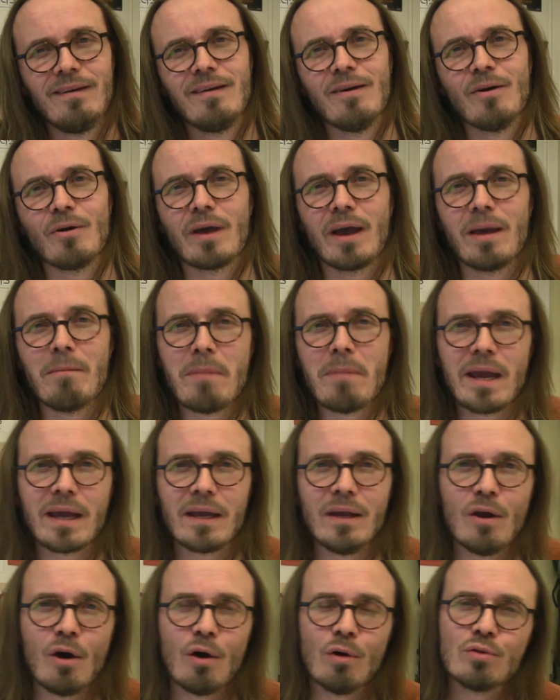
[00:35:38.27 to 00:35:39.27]
Okay, make
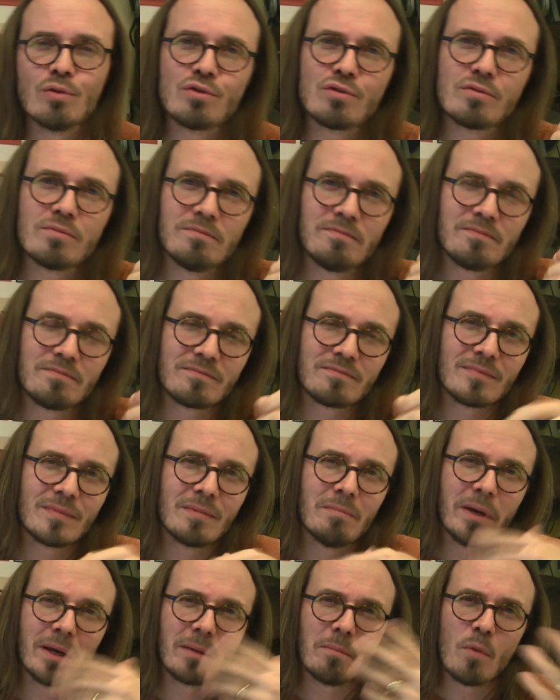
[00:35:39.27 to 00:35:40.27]
notes,
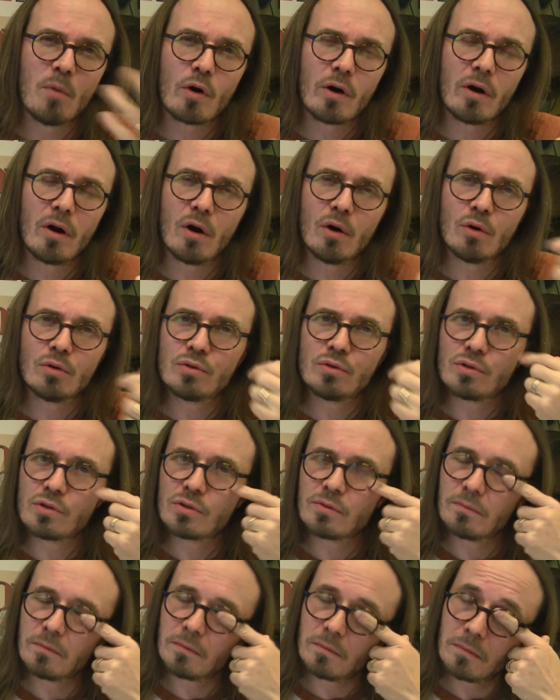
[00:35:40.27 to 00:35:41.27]
make more
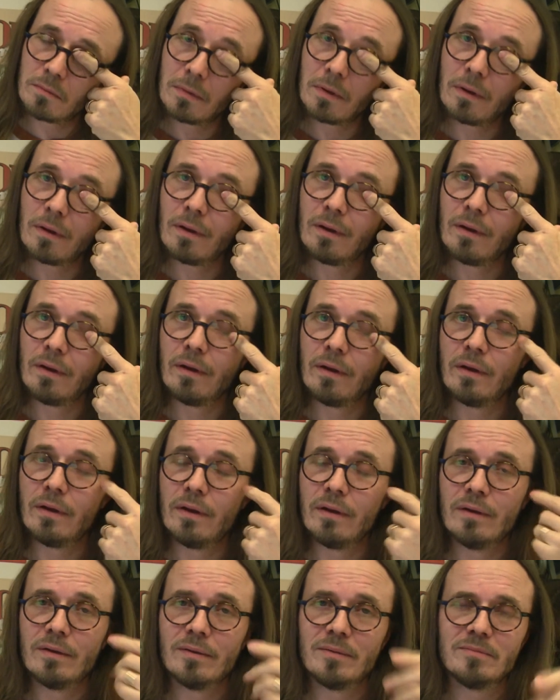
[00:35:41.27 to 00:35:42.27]
notes,
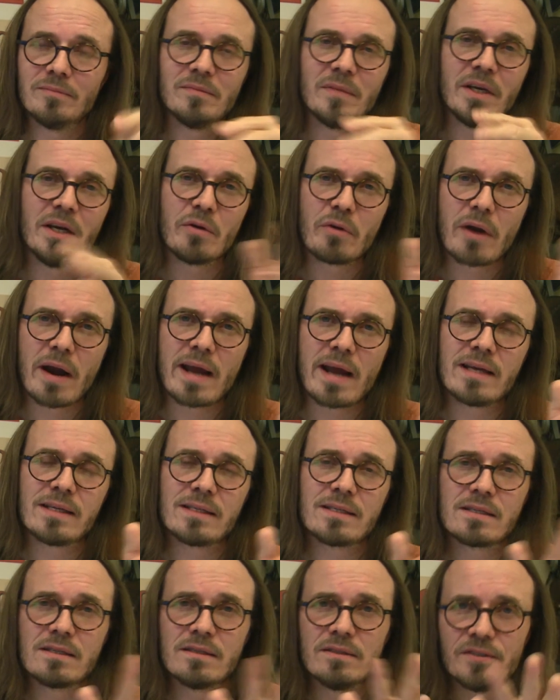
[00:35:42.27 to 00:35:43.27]

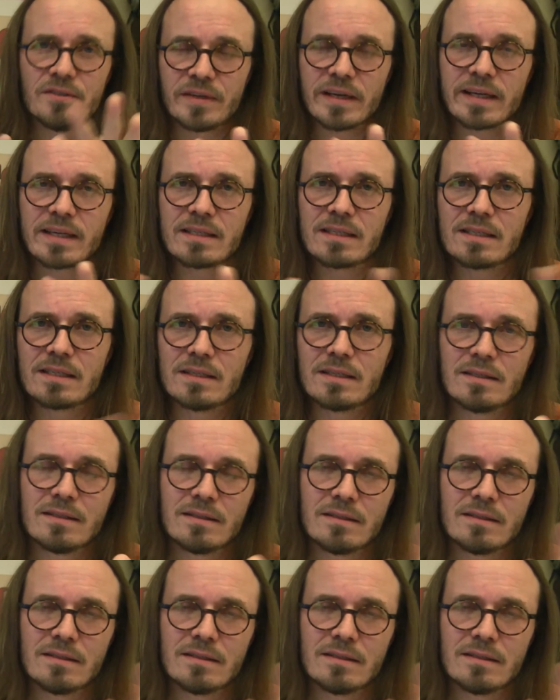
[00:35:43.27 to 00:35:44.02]
erase, fix,